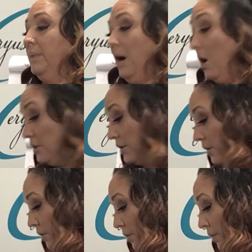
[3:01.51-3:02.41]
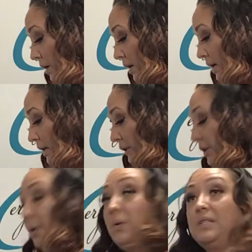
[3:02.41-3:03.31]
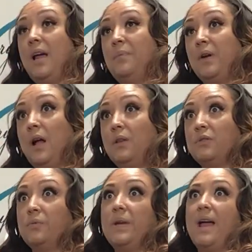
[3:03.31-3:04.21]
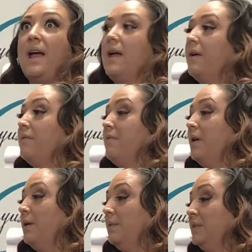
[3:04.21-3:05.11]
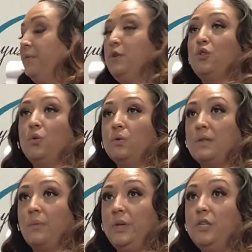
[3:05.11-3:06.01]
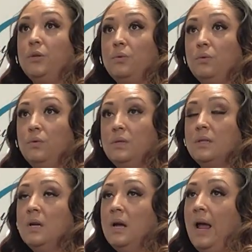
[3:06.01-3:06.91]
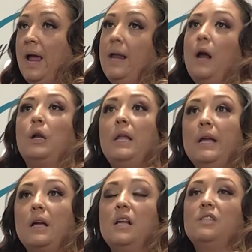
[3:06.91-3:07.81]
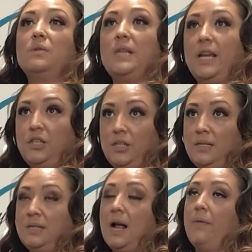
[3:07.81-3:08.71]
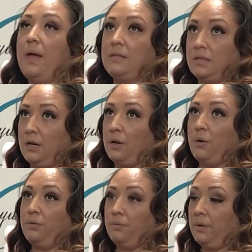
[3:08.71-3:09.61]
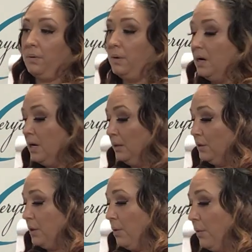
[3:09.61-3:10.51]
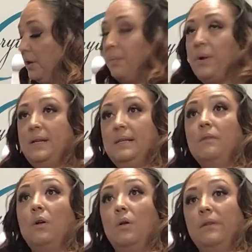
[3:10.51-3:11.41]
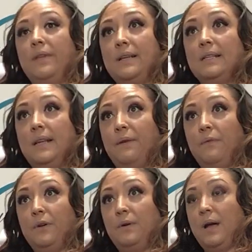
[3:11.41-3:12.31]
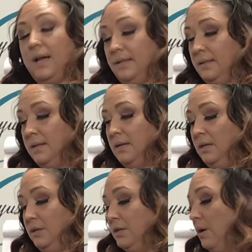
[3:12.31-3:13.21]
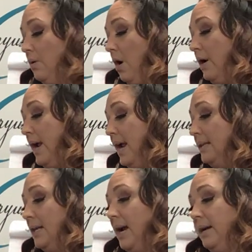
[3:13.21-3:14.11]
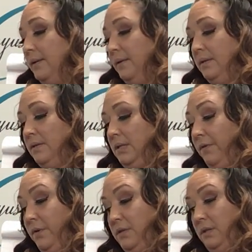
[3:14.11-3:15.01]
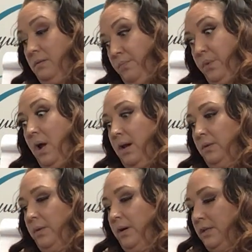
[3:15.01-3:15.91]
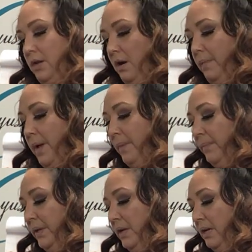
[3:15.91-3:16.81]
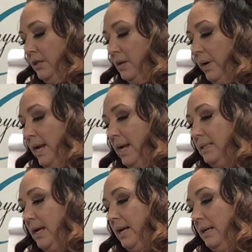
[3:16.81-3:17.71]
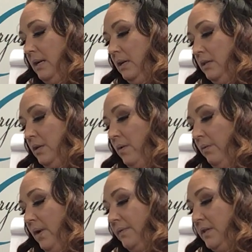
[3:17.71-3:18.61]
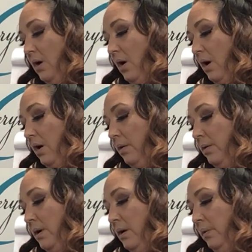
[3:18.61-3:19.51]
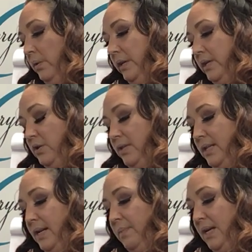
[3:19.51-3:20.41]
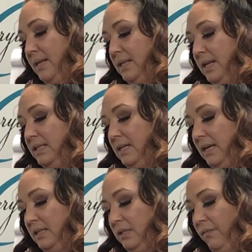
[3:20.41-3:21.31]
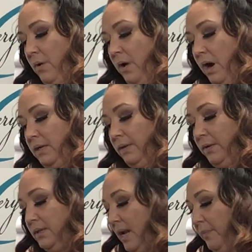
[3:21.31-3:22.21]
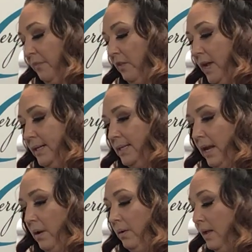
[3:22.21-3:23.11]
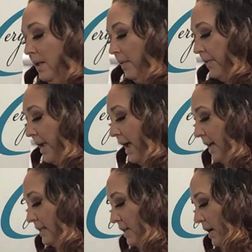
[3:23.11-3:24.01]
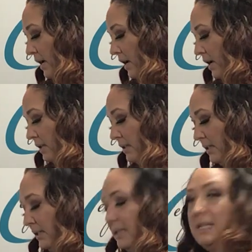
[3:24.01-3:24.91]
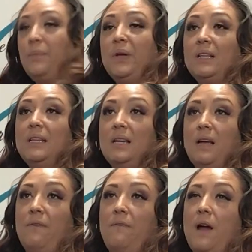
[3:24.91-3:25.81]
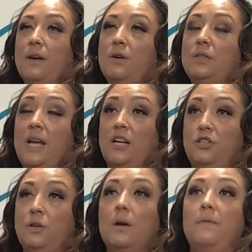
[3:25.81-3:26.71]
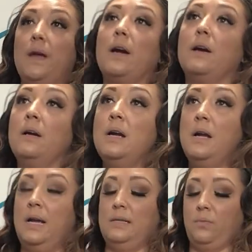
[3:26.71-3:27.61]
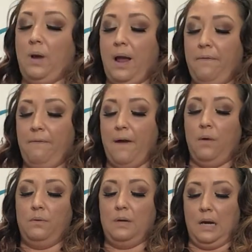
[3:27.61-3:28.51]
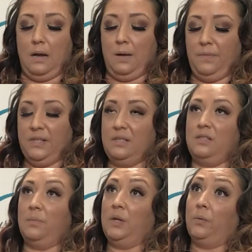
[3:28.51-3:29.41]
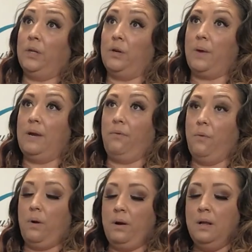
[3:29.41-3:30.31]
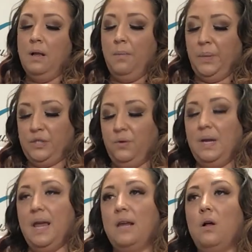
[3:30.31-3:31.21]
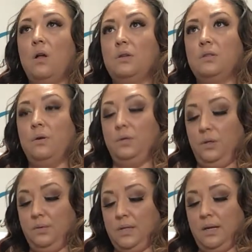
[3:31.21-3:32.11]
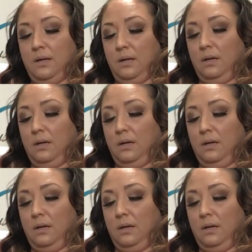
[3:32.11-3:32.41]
also what type of colors we have, different tools that we use, and our client consultations, how that's going to go through. So we're going to break down all of that today for you guys. So our hand-tied is the first product we're going to talk about. So our hand-tied sew and wefts are real interesting because it's for our different type of clientele that has typically a finer texture of hair is what I've found this to be really great for. But you can also use it